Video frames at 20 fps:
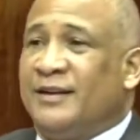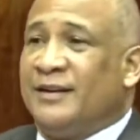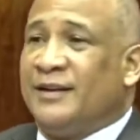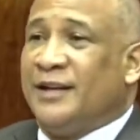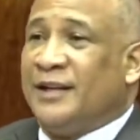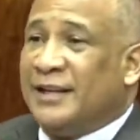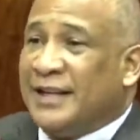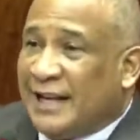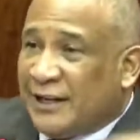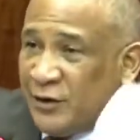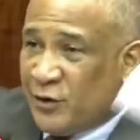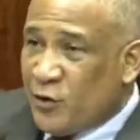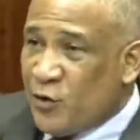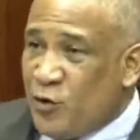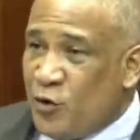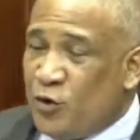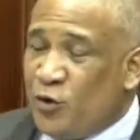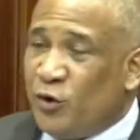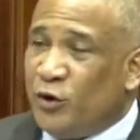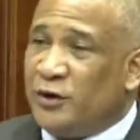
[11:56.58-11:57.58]
in that
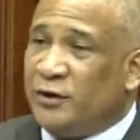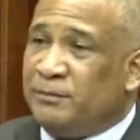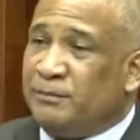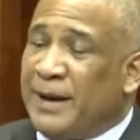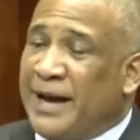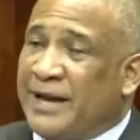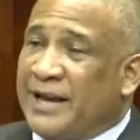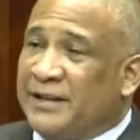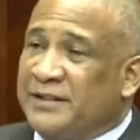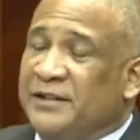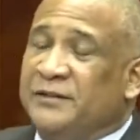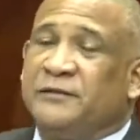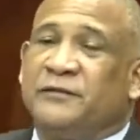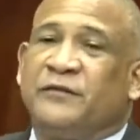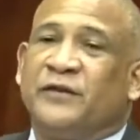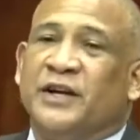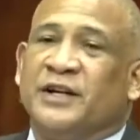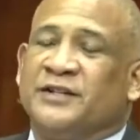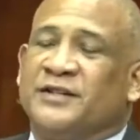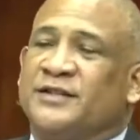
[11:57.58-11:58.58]
whole marketing
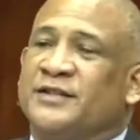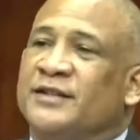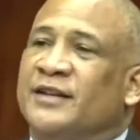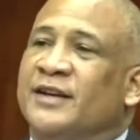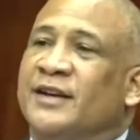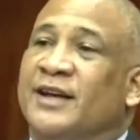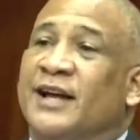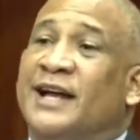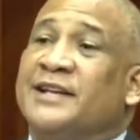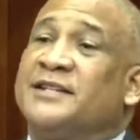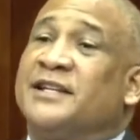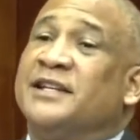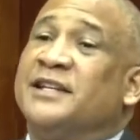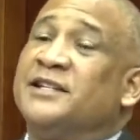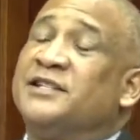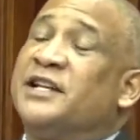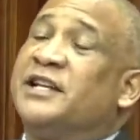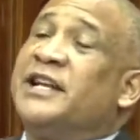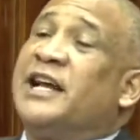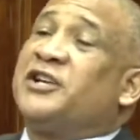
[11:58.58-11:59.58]
thrust as an
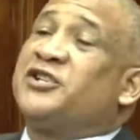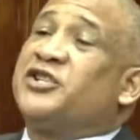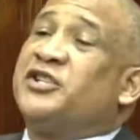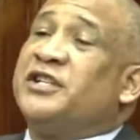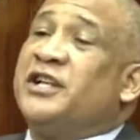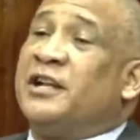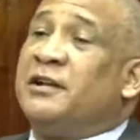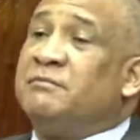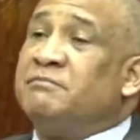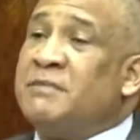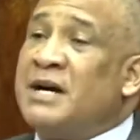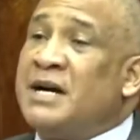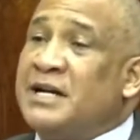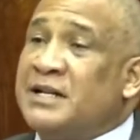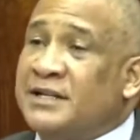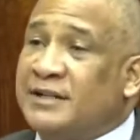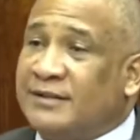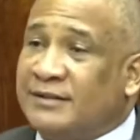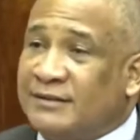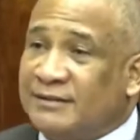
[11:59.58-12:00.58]
international
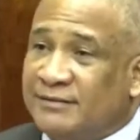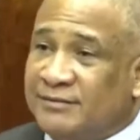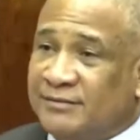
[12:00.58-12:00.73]
man.